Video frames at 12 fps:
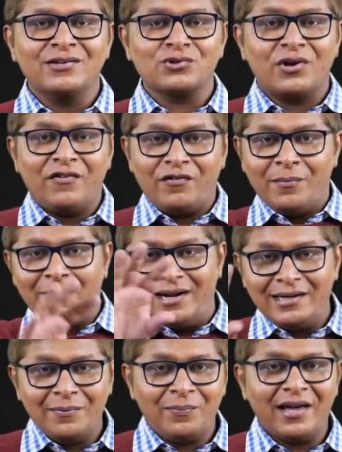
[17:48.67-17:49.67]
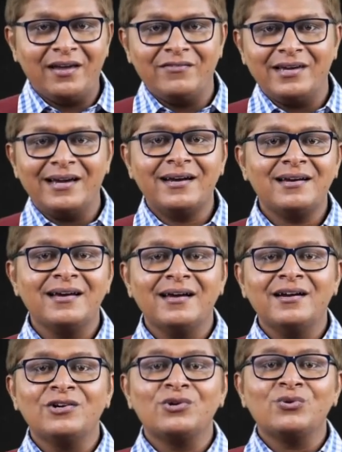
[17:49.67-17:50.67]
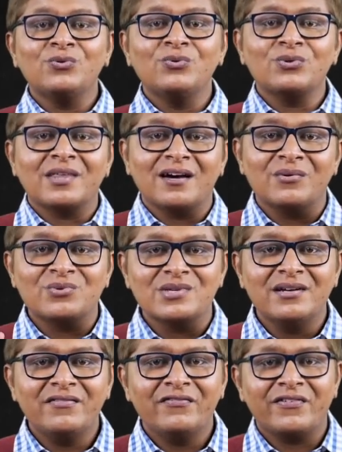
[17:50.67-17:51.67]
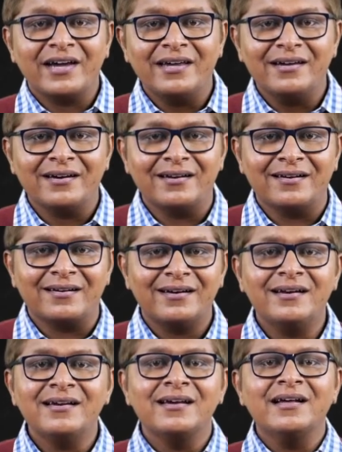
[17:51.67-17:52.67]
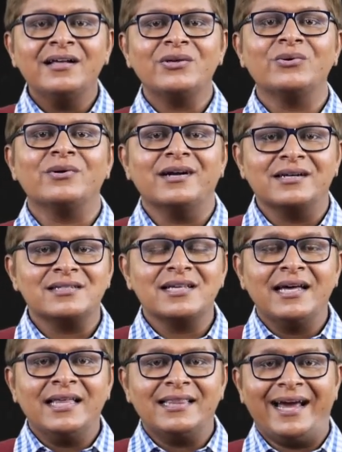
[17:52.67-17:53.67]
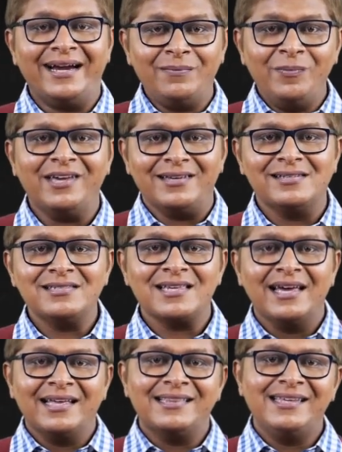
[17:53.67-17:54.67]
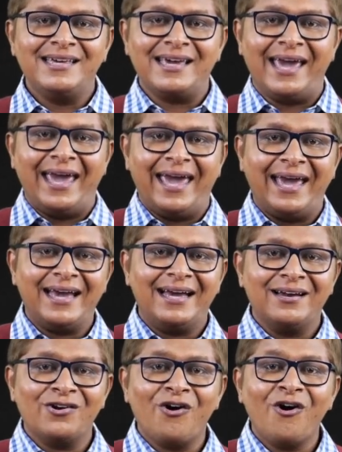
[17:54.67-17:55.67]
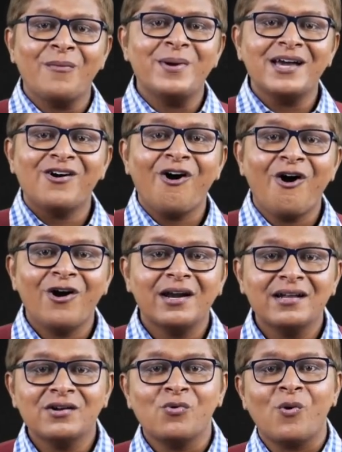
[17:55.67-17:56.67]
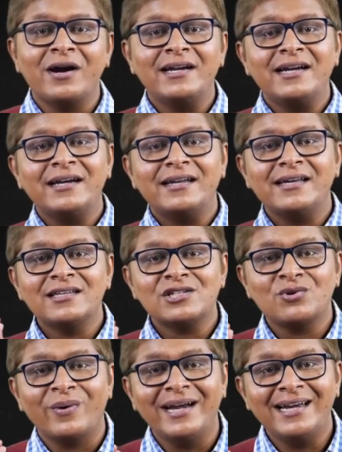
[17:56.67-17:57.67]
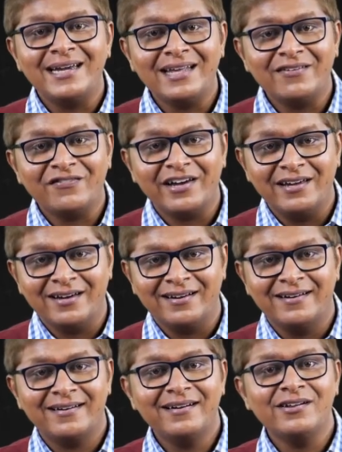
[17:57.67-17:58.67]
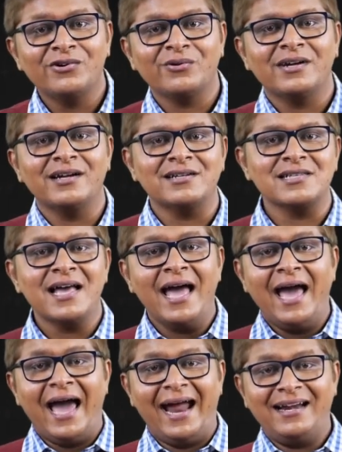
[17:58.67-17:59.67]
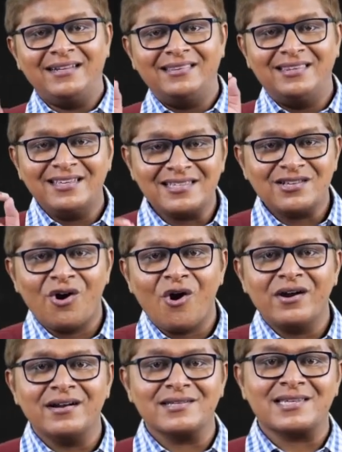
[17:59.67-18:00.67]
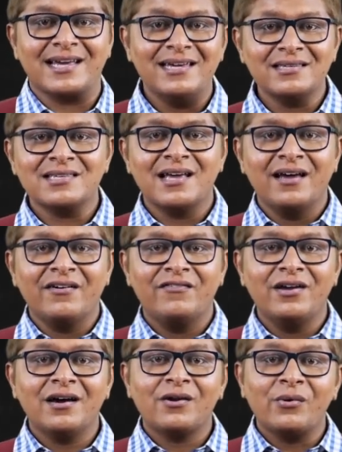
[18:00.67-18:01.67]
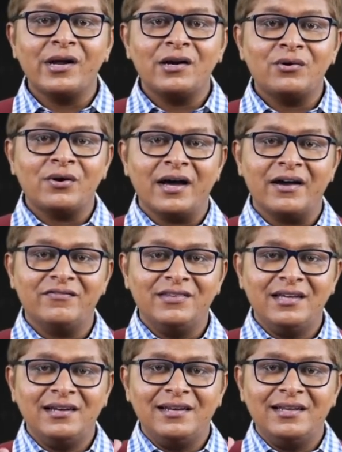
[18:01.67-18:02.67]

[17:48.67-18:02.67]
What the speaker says: So if we multiply, we get 2500 units. That means the economic order quantity is 2500 units. At this order size, we are going to have the